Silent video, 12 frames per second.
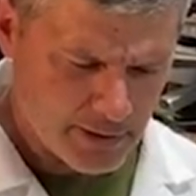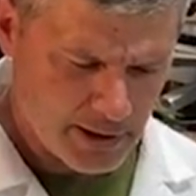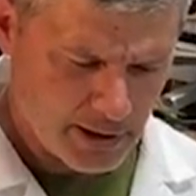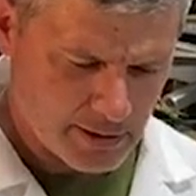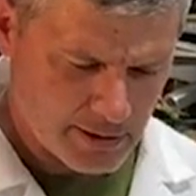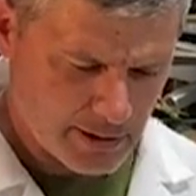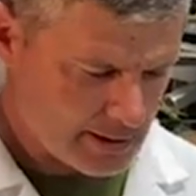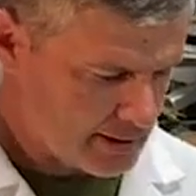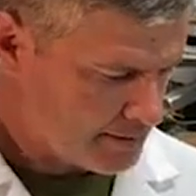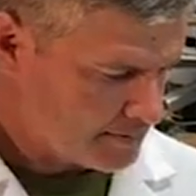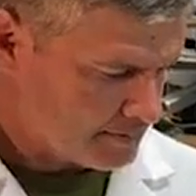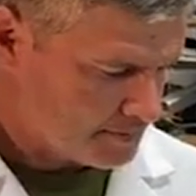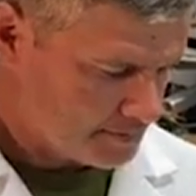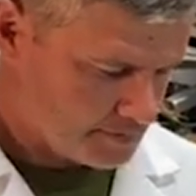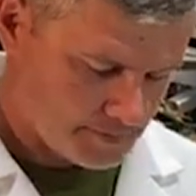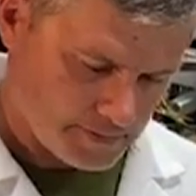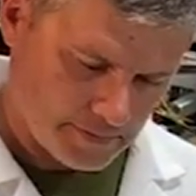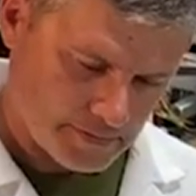one person
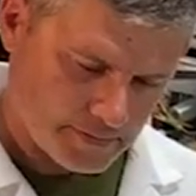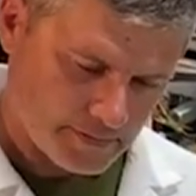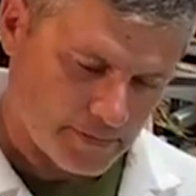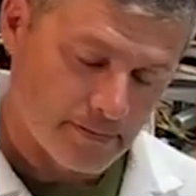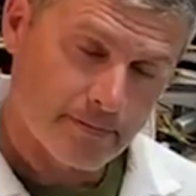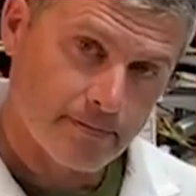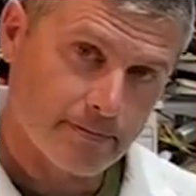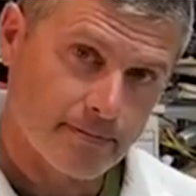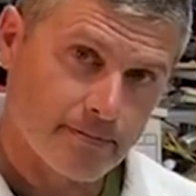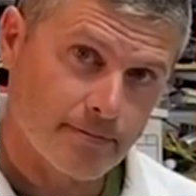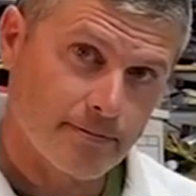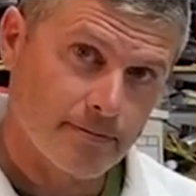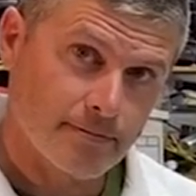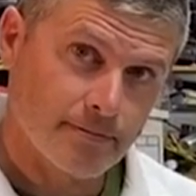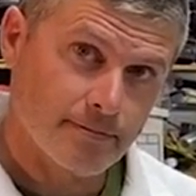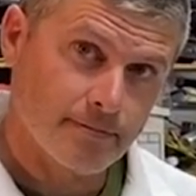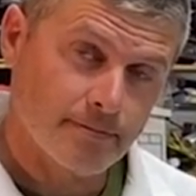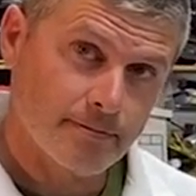ask uh, if this video
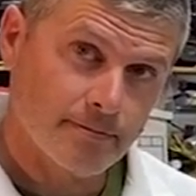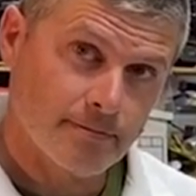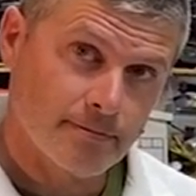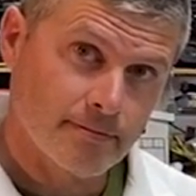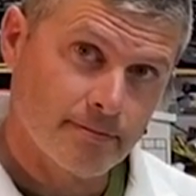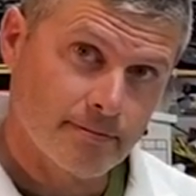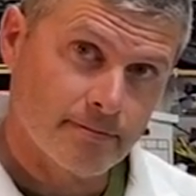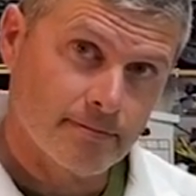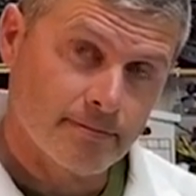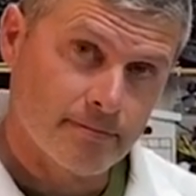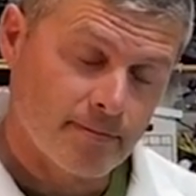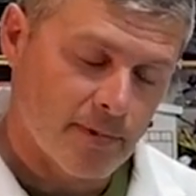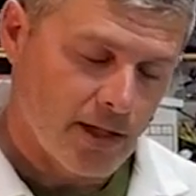would be available later.